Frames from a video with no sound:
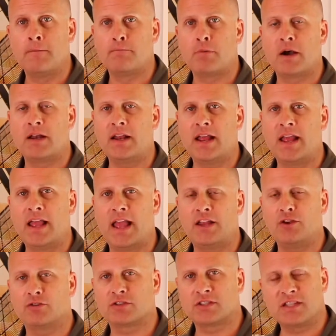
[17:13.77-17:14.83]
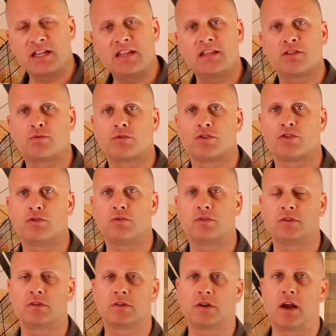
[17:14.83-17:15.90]
and you'll see this with
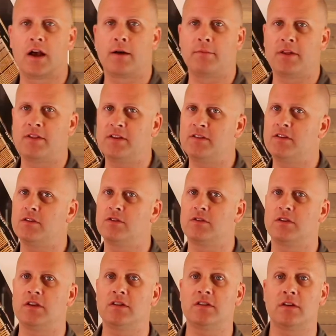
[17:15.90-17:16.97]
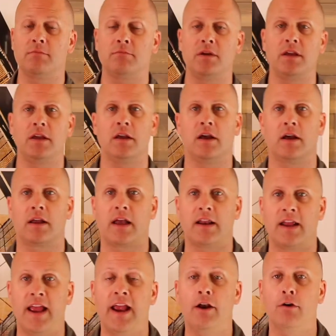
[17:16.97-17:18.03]
students, and this can be kind
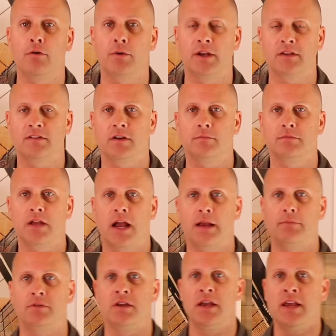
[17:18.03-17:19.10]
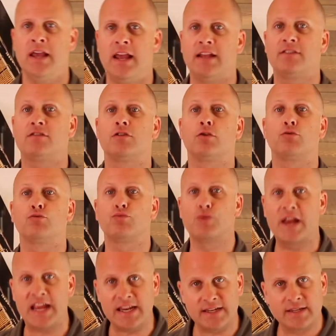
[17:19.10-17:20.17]
of harrowing sometimes. It's the
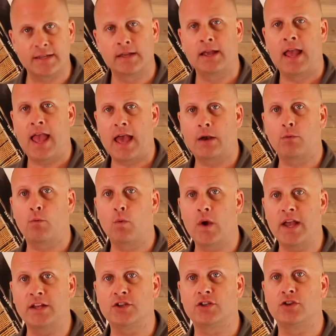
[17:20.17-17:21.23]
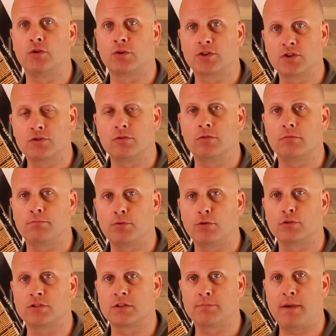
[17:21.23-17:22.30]
rate at which your student
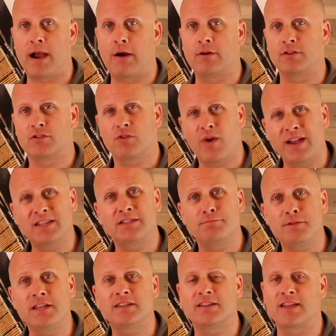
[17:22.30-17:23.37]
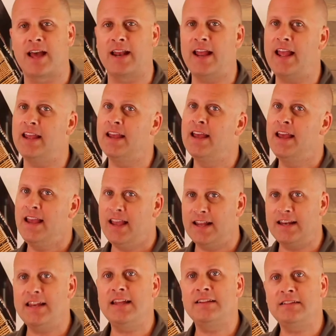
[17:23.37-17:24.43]
pulls the power. And so I speak to that. Hey,
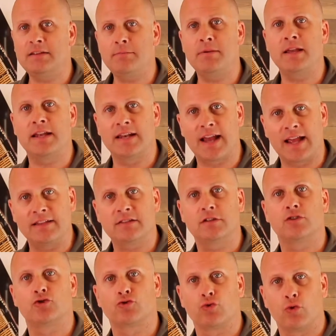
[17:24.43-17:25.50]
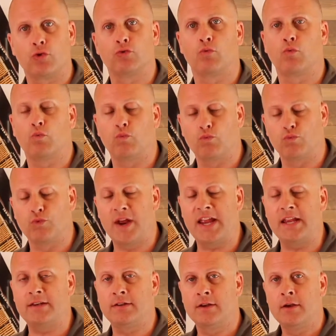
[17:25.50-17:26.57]
it needs to be a nice controlled
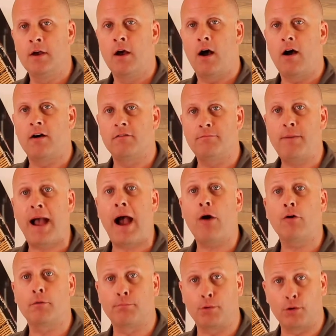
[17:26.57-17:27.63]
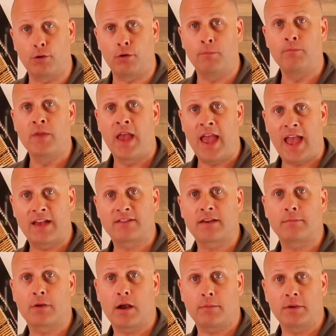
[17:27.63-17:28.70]
rate of power pull as
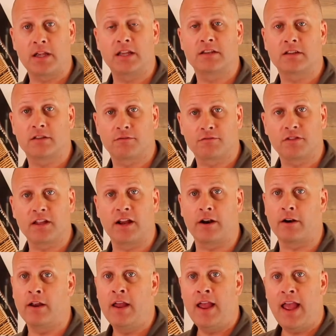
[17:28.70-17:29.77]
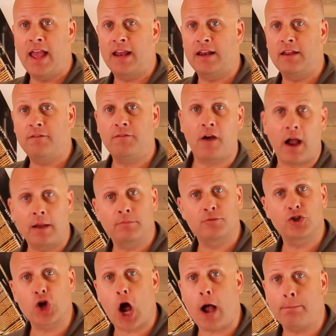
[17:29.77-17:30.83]
I'm coming into the flare. And if I'm
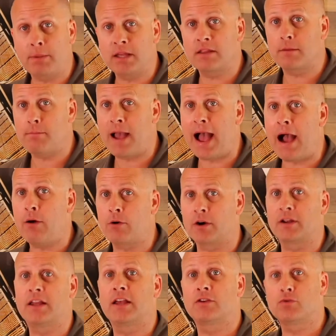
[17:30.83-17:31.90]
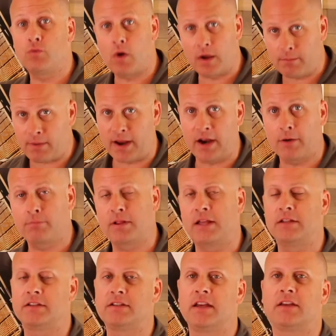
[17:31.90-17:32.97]
chopping the power, guess what? My
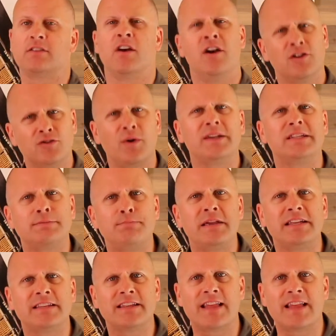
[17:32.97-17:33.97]
airplane sinks. So I speak to